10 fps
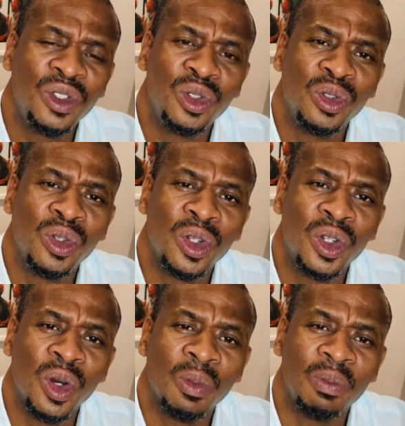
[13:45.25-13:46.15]
you do not
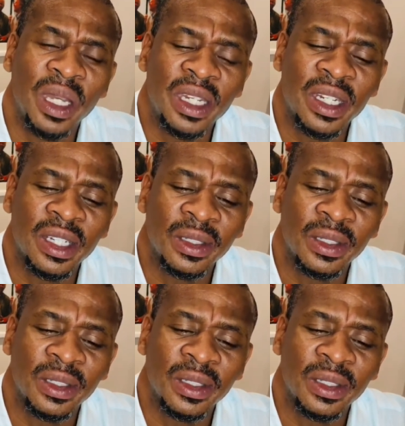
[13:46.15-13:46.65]
know better.